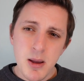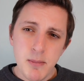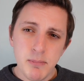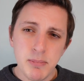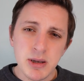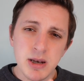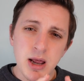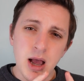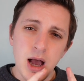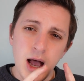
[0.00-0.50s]

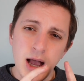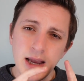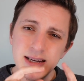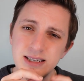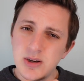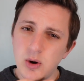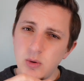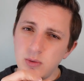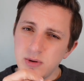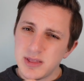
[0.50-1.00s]
But I
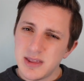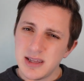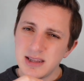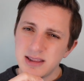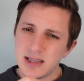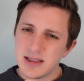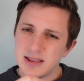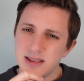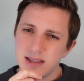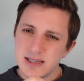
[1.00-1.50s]
don't think
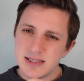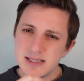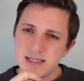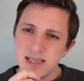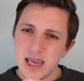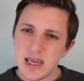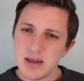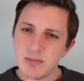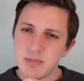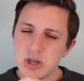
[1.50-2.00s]
that this
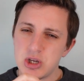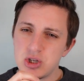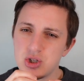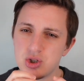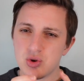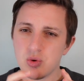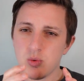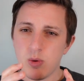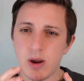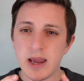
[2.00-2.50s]
game is
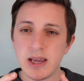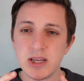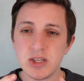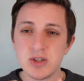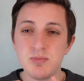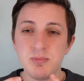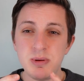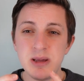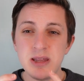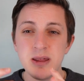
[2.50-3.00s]
trying
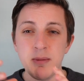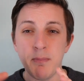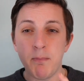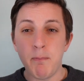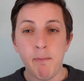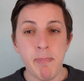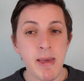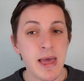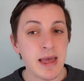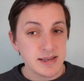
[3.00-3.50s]
to be the
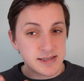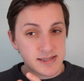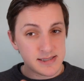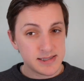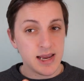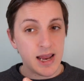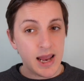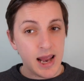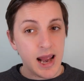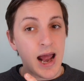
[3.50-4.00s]

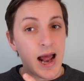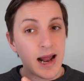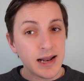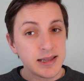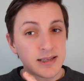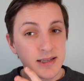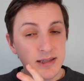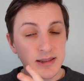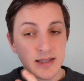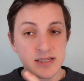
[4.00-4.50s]
best
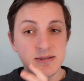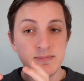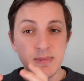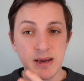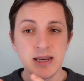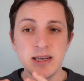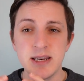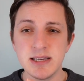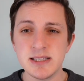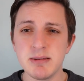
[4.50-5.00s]
at this
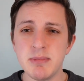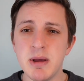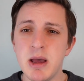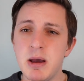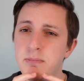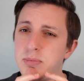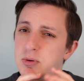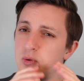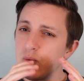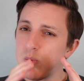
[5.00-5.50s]
mechanism,
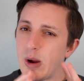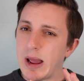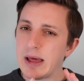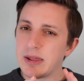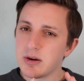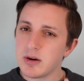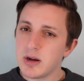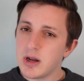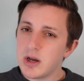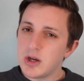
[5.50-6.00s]
but
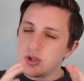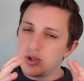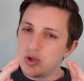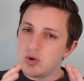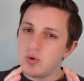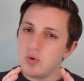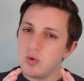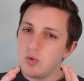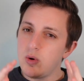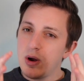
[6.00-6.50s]
rather
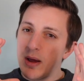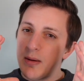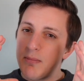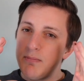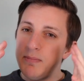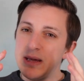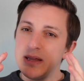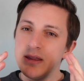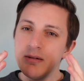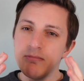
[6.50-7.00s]
to
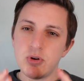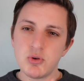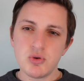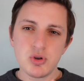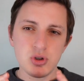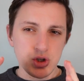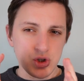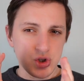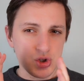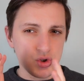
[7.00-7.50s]
be the
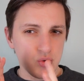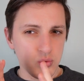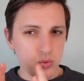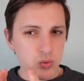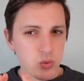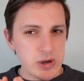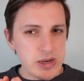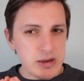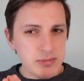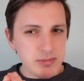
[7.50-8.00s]
most
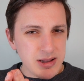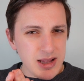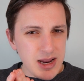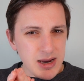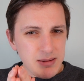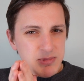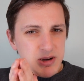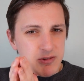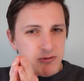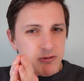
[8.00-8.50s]

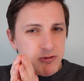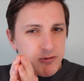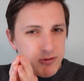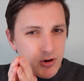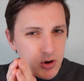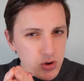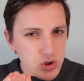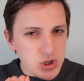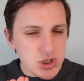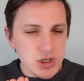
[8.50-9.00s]
streamlined
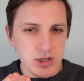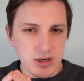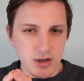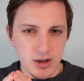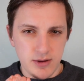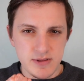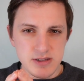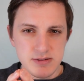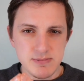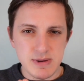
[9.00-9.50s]
version
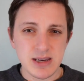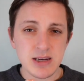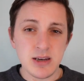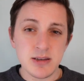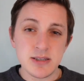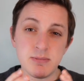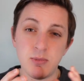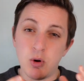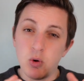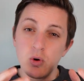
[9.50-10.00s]
of this
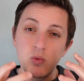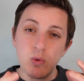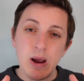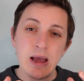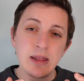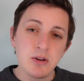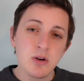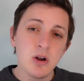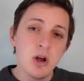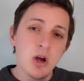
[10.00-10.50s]
mechanism, or
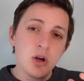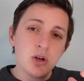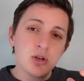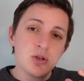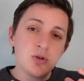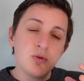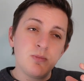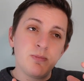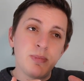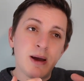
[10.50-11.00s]
rather
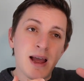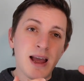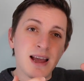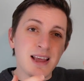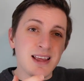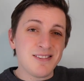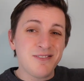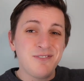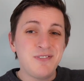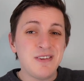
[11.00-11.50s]
to
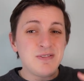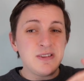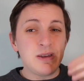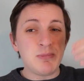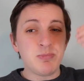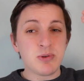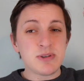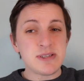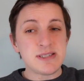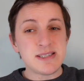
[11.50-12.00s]
pack
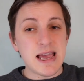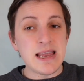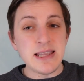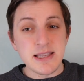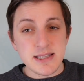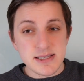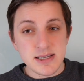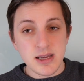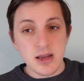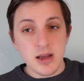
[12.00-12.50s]

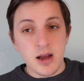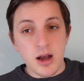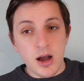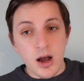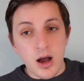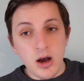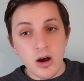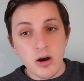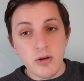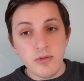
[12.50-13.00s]
50%
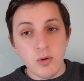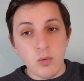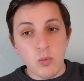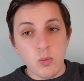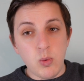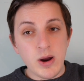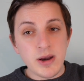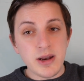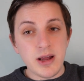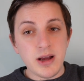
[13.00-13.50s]
of
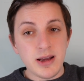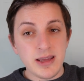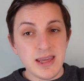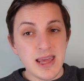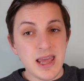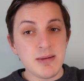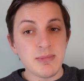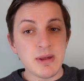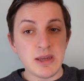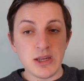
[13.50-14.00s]
what a
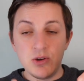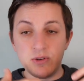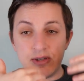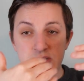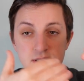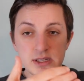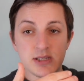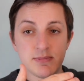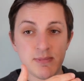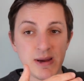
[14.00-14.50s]
game that
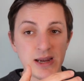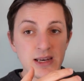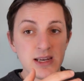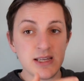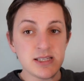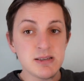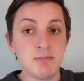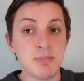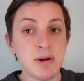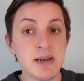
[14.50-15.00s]
uses this
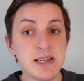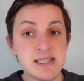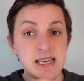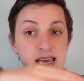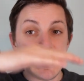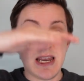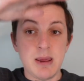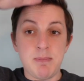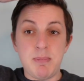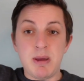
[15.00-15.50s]
mechanism but is
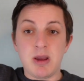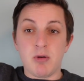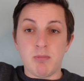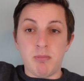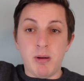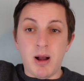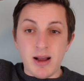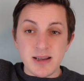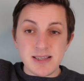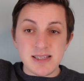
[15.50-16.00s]
in a bigger
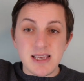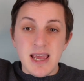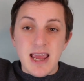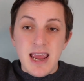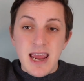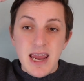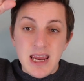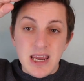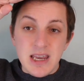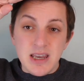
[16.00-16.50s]
box
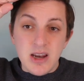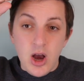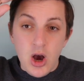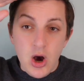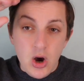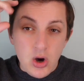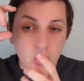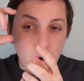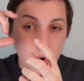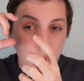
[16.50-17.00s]
in
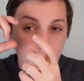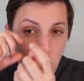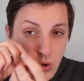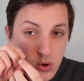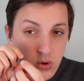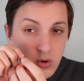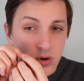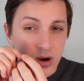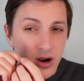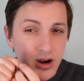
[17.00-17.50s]
a
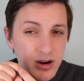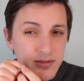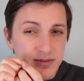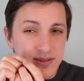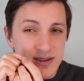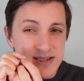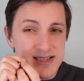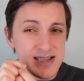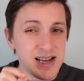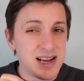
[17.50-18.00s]
quarter of
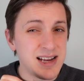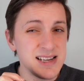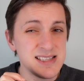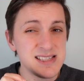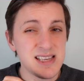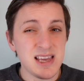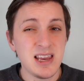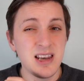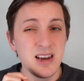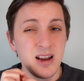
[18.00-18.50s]
the
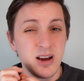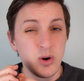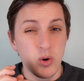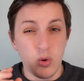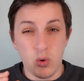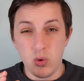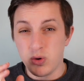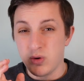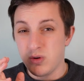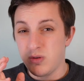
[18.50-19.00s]
size and a
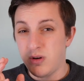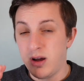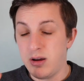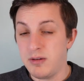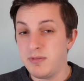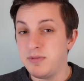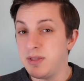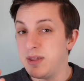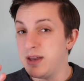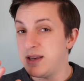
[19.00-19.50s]
quarter
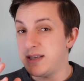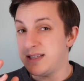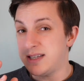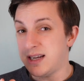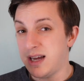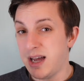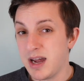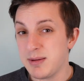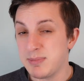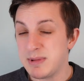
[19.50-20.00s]
of the
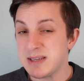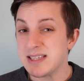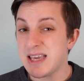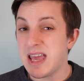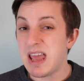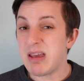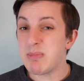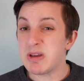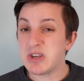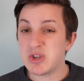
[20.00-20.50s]
time. This
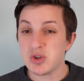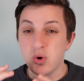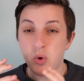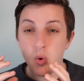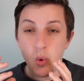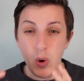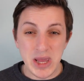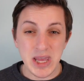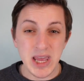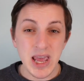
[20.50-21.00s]
game is
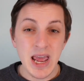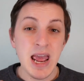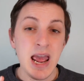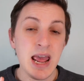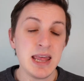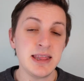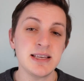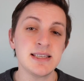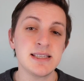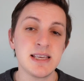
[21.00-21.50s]
quick
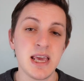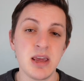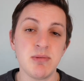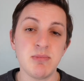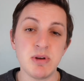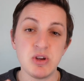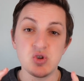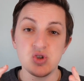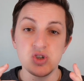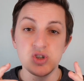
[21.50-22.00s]
and this game
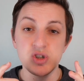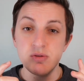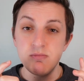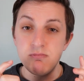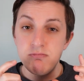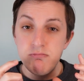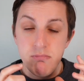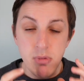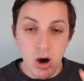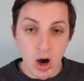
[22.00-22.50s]
is
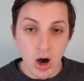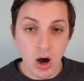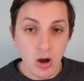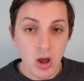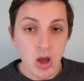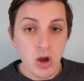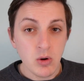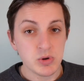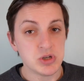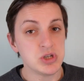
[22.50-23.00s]

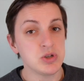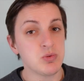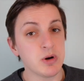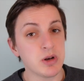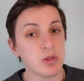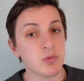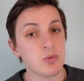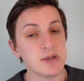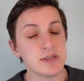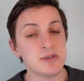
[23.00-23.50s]
small, which is one
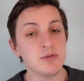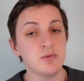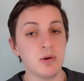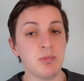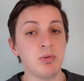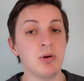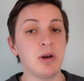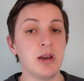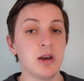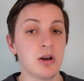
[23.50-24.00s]
of the reasons we
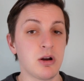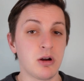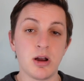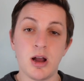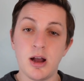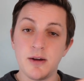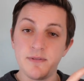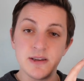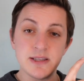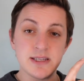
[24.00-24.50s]
put it in our
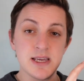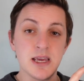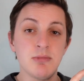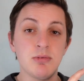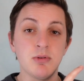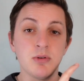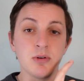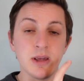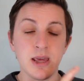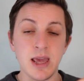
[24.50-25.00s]
coffee
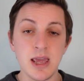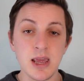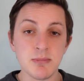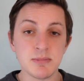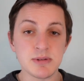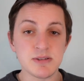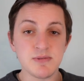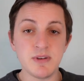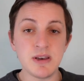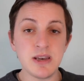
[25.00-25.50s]
table
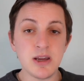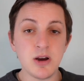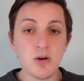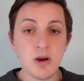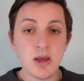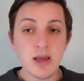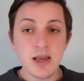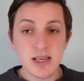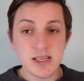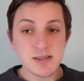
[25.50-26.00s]
games video,
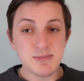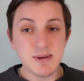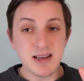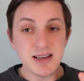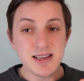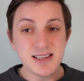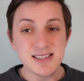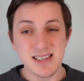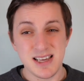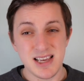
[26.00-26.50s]
is
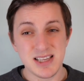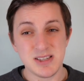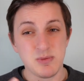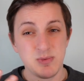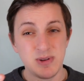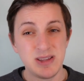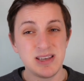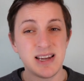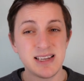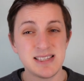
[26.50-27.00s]
because it's a
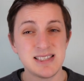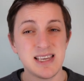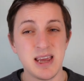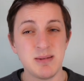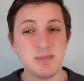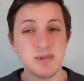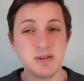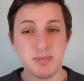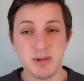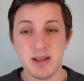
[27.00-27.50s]
really nice
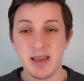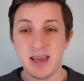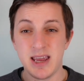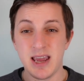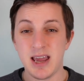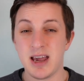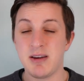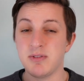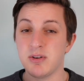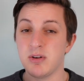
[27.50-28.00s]
game to play
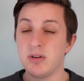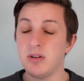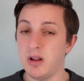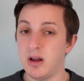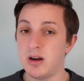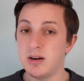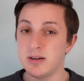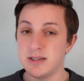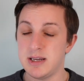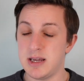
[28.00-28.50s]
after a
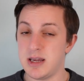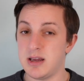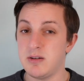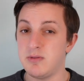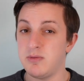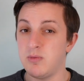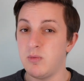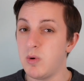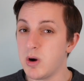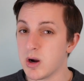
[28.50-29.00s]
long day
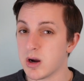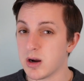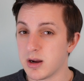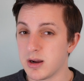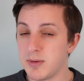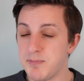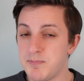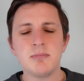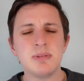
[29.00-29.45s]
of work.